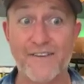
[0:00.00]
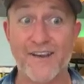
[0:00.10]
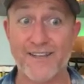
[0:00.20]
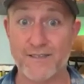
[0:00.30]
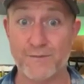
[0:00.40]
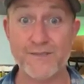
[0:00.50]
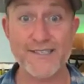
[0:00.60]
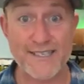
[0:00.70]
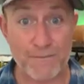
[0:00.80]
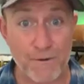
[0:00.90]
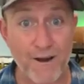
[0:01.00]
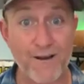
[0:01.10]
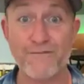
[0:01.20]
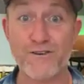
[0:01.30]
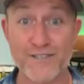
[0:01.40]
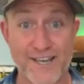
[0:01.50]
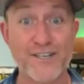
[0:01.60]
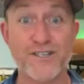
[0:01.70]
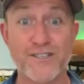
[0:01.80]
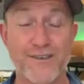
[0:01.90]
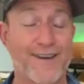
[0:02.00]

I've had some deep conversations.